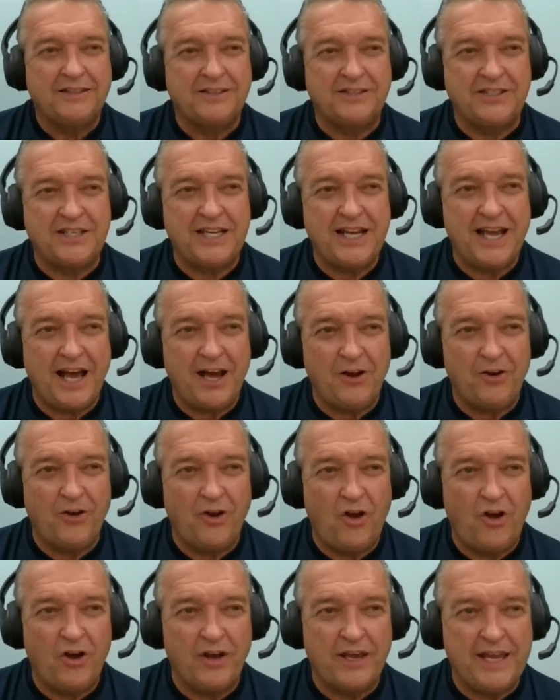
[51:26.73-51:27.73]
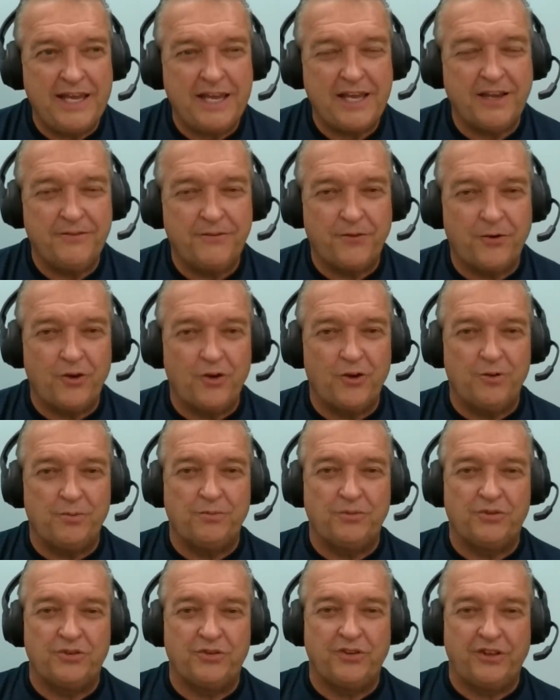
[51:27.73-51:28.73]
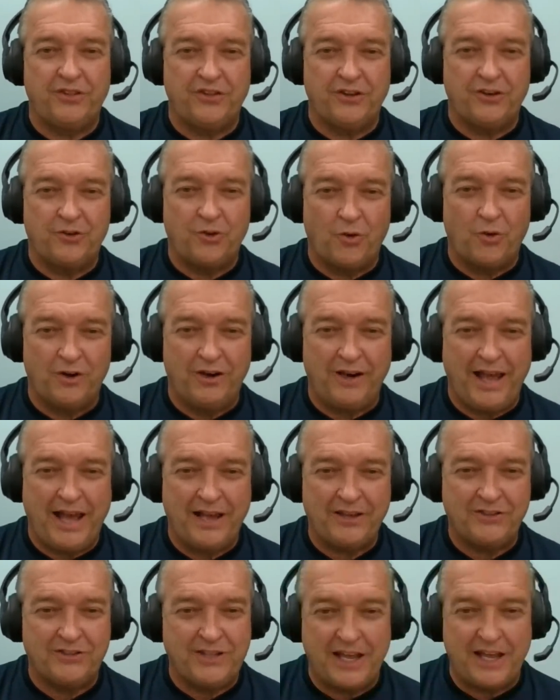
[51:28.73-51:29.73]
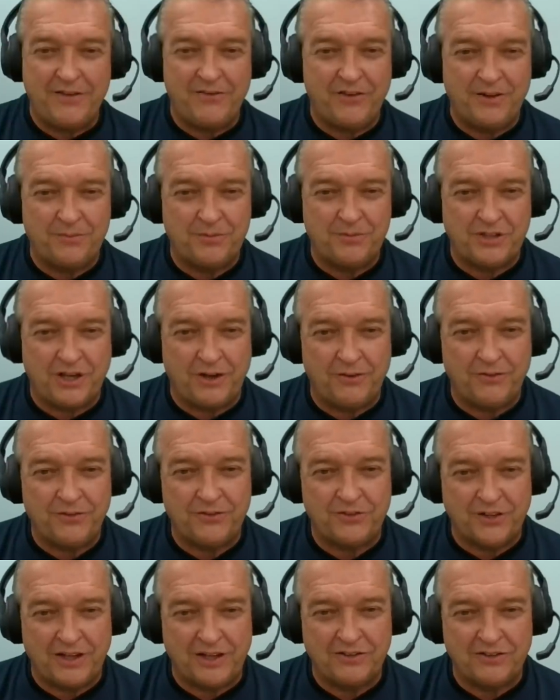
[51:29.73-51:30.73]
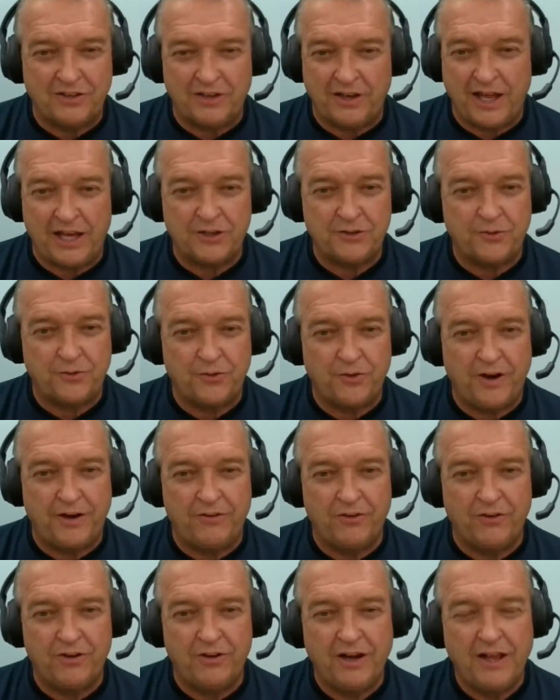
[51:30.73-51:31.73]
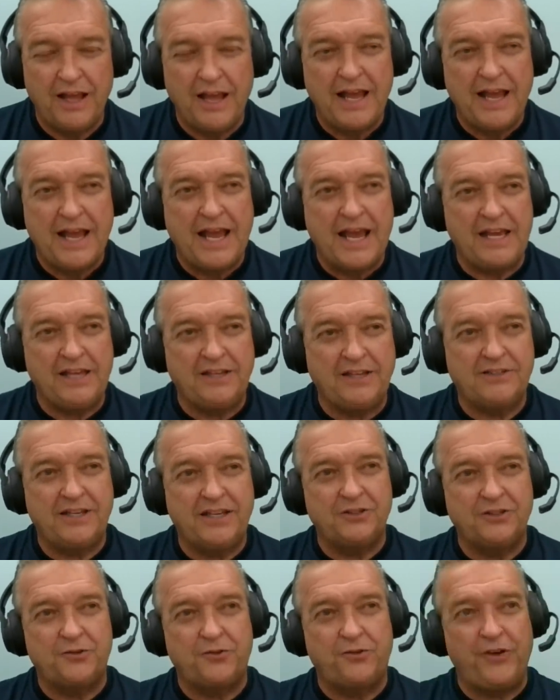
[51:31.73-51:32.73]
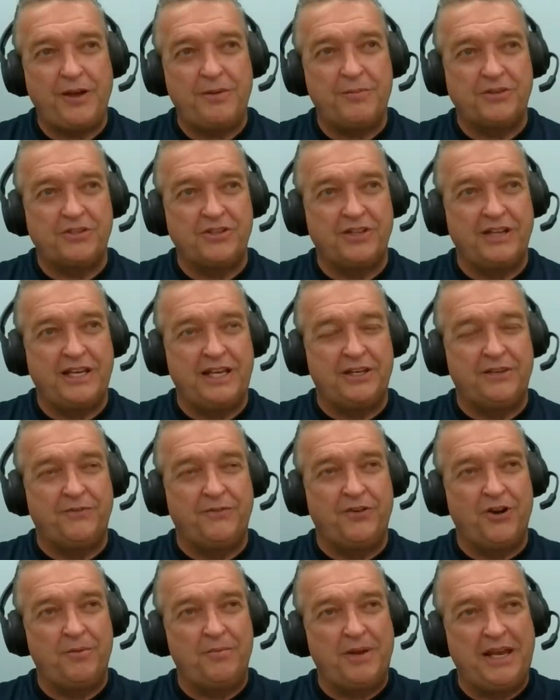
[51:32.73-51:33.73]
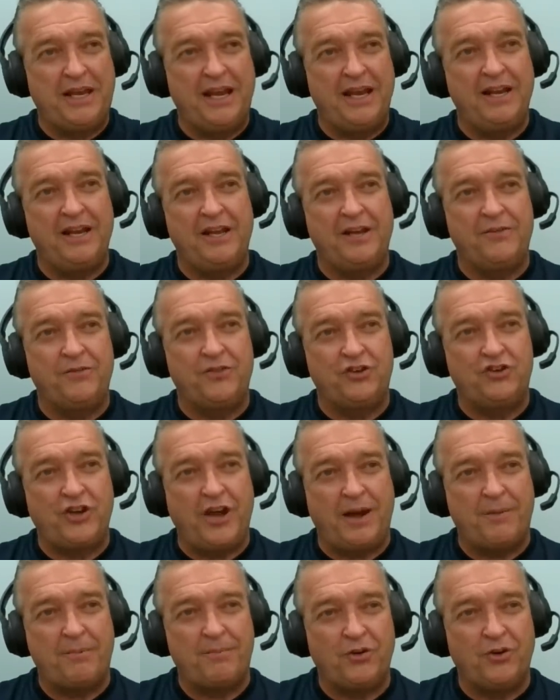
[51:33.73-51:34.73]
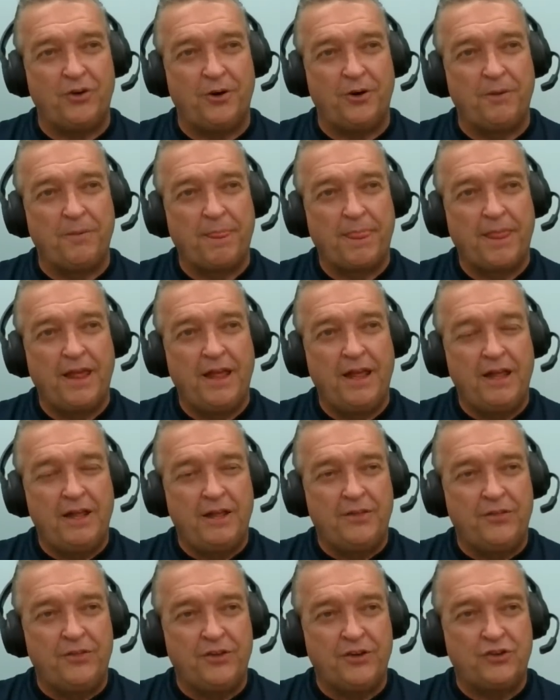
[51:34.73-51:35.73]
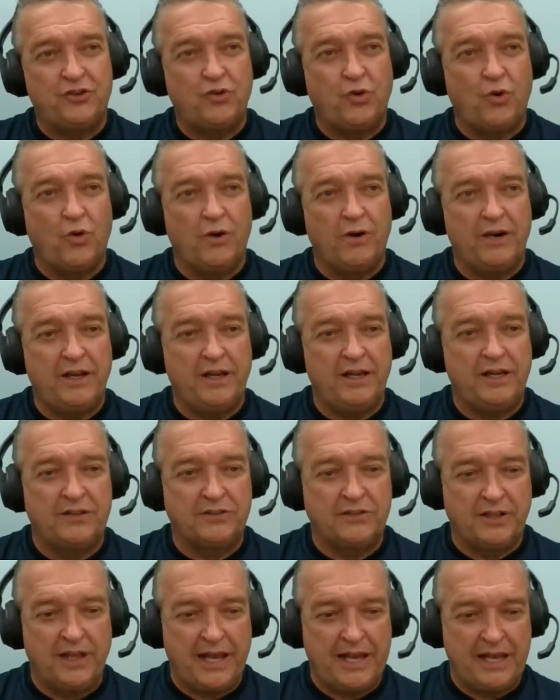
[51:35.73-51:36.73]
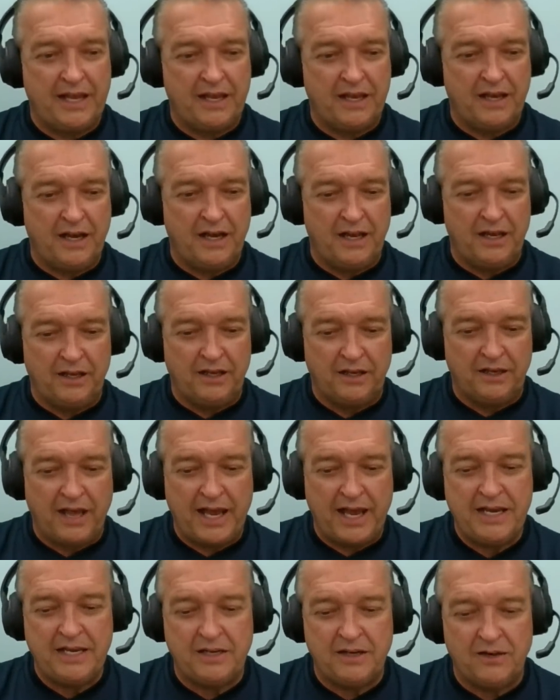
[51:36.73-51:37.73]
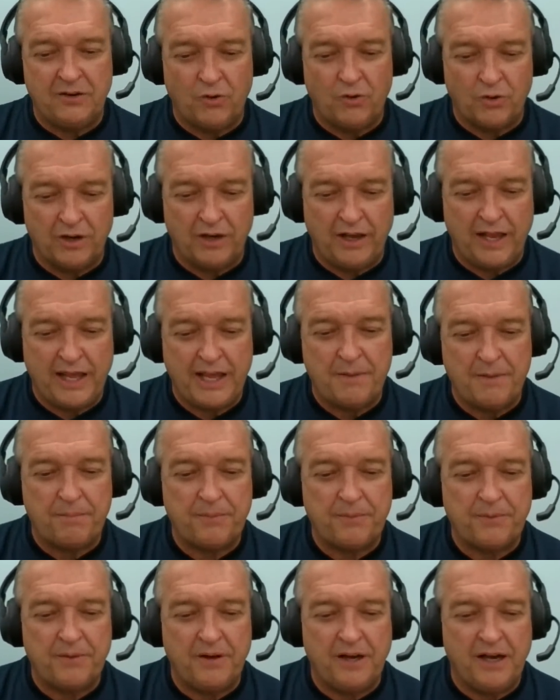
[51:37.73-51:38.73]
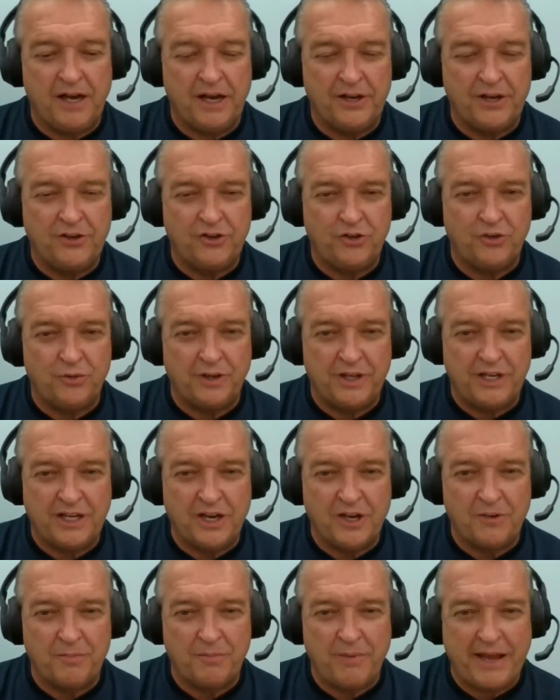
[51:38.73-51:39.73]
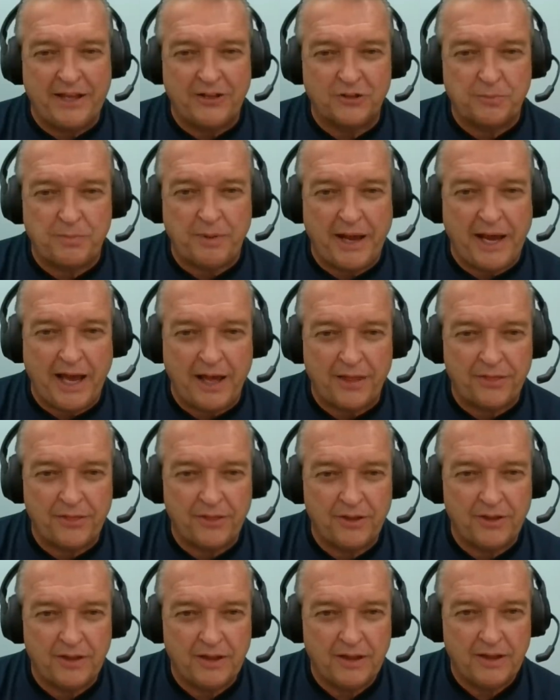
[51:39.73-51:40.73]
See how long he confirms that the Torah lasts. David himself says it lasts forever. He says famously at the very beginning of the chapter, the Torah is like a light or a lamp unto a young man's path.